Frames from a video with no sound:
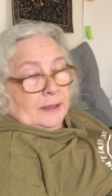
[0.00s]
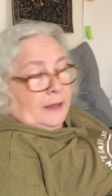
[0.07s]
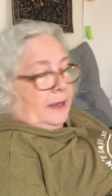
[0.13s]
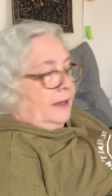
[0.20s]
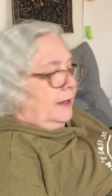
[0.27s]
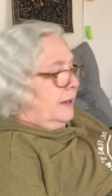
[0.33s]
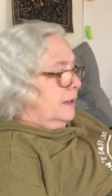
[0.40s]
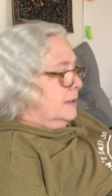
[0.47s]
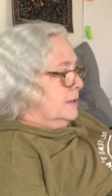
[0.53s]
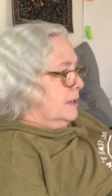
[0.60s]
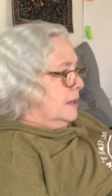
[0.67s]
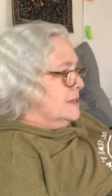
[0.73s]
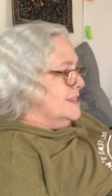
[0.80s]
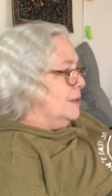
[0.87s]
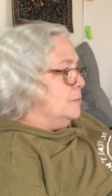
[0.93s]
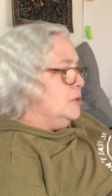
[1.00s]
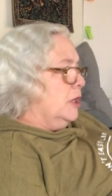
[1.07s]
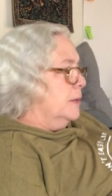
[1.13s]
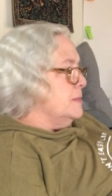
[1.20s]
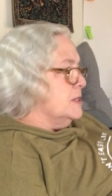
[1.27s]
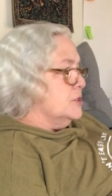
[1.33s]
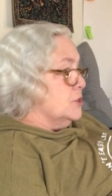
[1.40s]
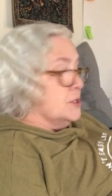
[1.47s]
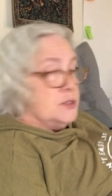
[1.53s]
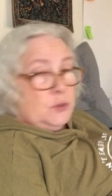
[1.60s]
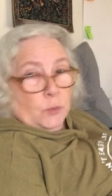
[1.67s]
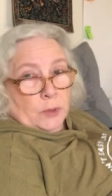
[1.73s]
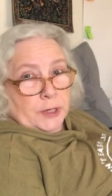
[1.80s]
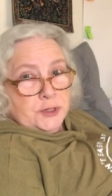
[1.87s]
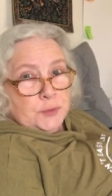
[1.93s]
And uh, sometimes it's just to
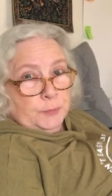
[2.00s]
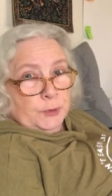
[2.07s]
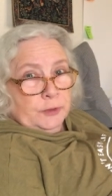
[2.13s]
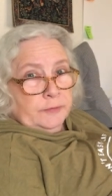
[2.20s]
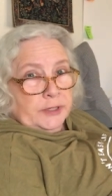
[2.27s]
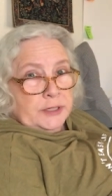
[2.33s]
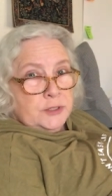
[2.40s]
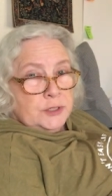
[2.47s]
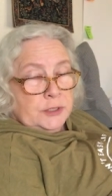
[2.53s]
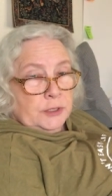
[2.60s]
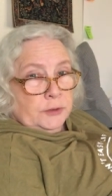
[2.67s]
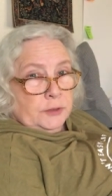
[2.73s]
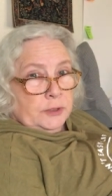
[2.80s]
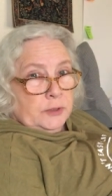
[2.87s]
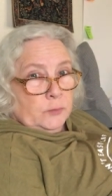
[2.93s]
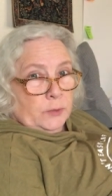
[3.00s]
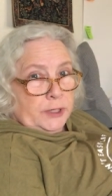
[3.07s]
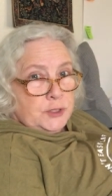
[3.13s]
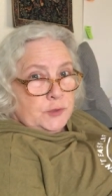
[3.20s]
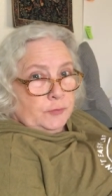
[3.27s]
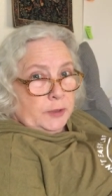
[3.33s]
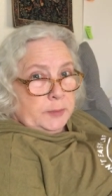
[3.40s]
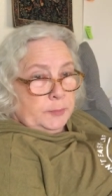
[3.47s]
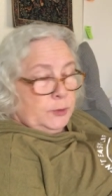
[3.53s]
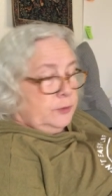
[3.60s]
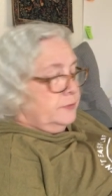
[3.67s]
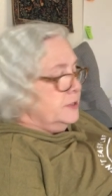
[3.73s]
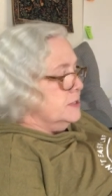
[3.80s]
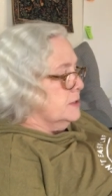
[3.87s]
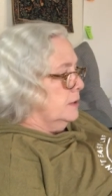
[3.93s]
watch movies. You know, you can watch free
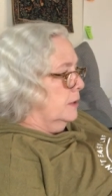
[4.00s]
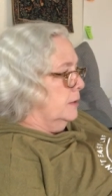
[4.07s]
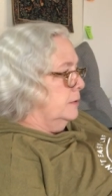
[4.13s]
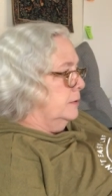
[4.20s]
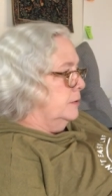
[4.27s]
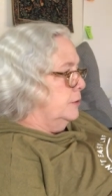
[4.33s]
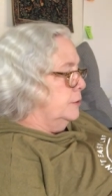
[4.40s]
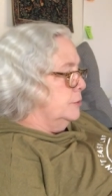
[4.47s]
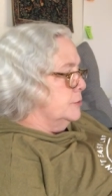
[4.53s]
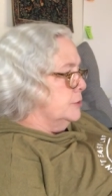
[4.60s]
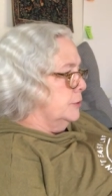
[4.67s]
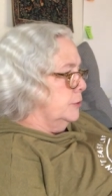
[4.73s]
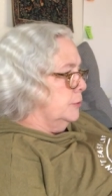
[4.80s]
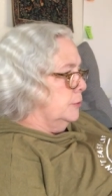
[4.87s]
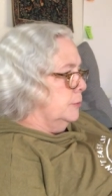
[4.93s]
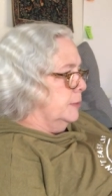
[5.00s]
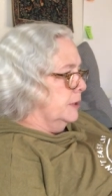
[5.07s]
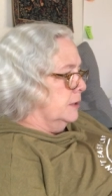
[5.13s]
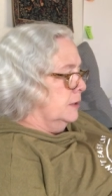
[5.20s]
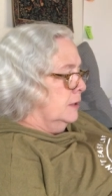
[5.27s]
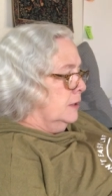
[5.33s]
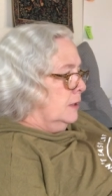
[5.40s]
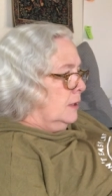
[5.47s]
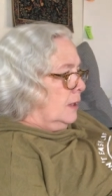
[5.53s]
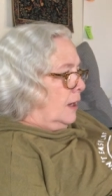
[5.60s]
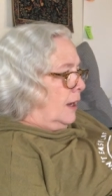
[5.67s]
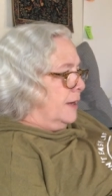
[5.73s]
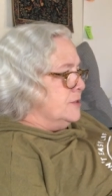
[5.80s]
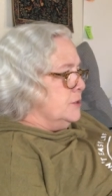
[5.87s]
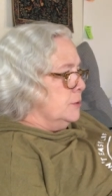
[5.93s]
movies on YouTube, and
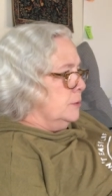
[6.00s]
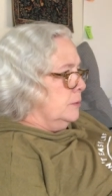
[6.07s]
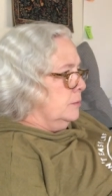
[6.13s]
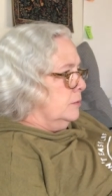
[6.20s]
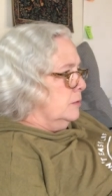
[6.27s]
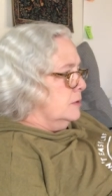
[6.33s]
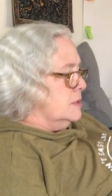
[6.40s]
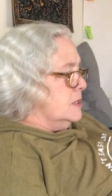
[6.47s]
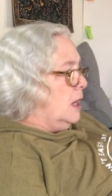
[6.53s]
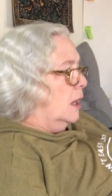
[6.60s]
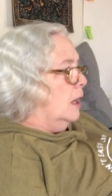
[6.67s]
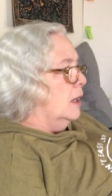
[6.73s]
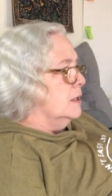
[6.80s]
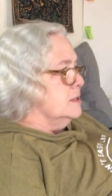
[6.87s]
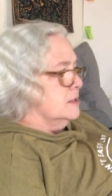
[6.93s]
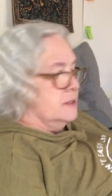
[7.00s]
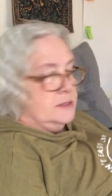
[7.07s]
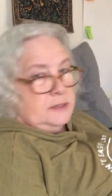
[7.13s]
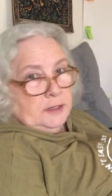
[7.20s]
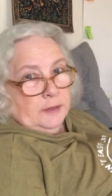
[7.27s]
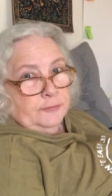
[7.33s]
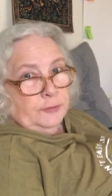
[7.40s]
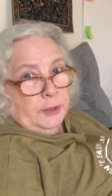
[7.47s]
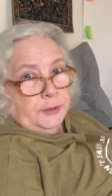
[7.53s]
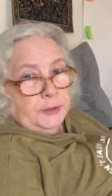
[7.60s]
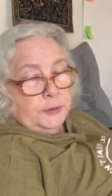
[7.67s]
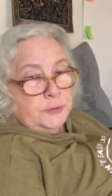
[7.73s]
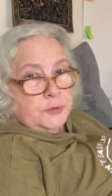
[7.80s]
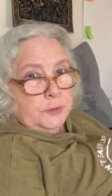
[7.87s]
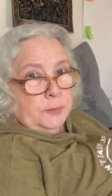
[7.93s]
I do tons of stuff on
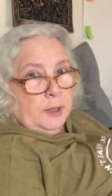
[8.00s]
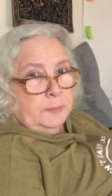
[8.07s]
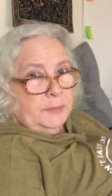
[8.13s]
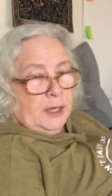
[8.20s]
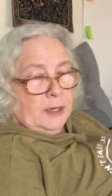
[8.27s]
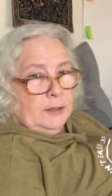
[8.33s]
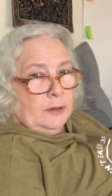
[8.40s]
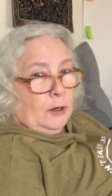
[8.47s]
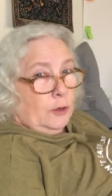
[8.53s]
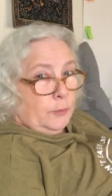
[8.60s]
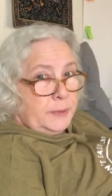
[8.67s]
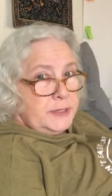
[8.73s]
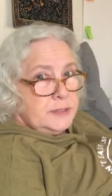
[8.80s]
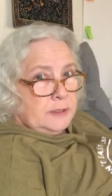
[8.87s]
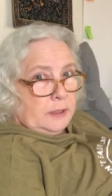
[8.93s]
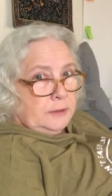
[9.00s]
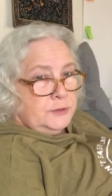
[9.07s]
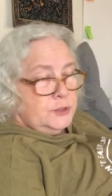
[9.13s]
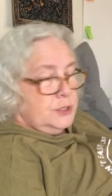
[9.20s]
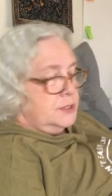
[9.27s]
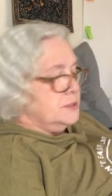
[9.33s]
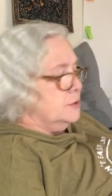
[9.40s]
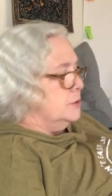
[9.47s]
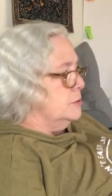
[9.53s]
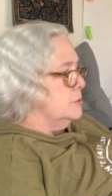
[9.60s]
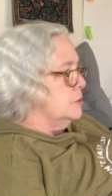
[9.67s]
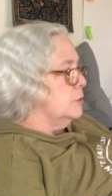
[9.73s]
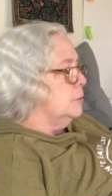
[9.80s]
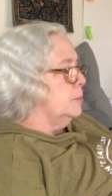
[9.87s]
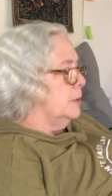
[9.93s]
YouTube. I'm not always on just
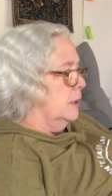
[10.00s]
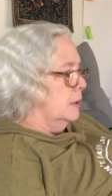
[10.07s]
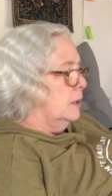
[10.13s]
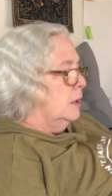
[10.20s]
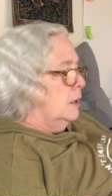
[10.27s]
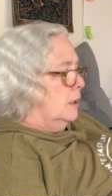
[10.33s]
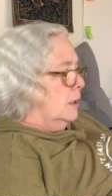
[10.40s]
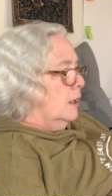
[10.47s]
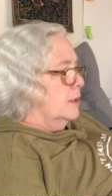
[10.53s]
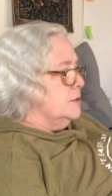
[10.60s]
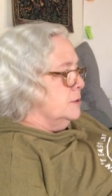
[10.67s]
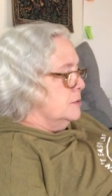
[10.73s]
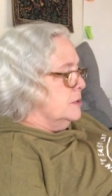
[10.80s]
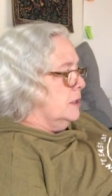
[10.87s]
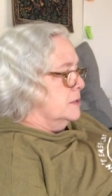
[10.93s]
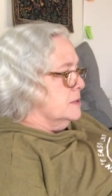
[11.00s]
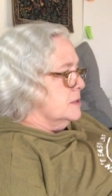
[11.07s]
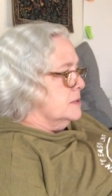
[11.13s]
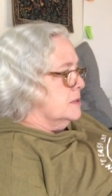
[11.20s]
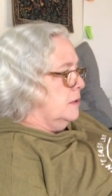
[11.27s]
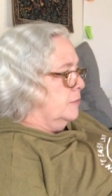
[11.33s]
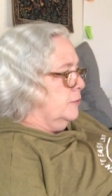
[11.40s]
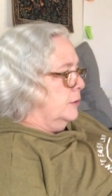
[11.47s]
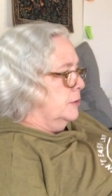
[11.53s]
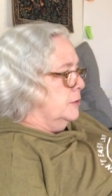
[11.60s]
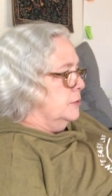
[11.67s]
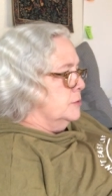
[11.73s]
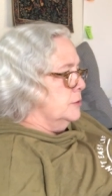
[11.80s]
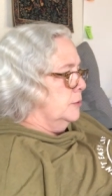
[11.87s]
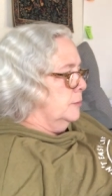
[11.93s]
YouTube, but I do tons of stuff on
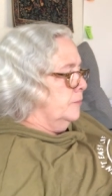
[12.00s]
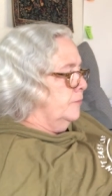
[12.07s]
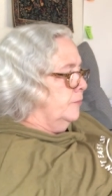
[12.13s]
YouTube.